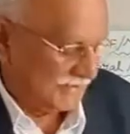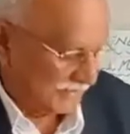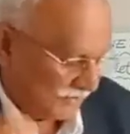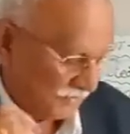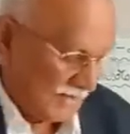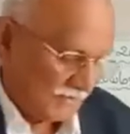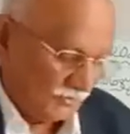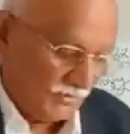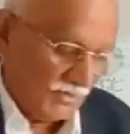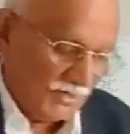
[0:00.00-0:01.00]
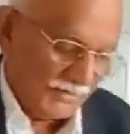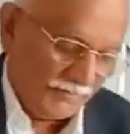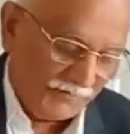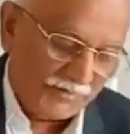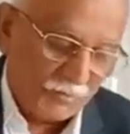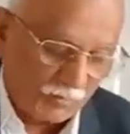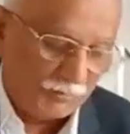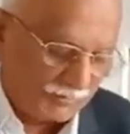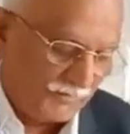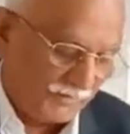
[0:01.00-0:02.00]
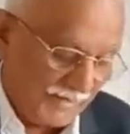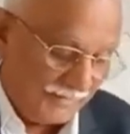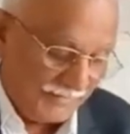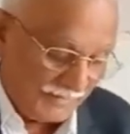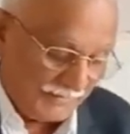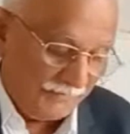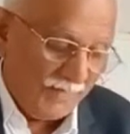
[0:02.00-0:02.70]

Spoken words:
Now, so different groups of climate.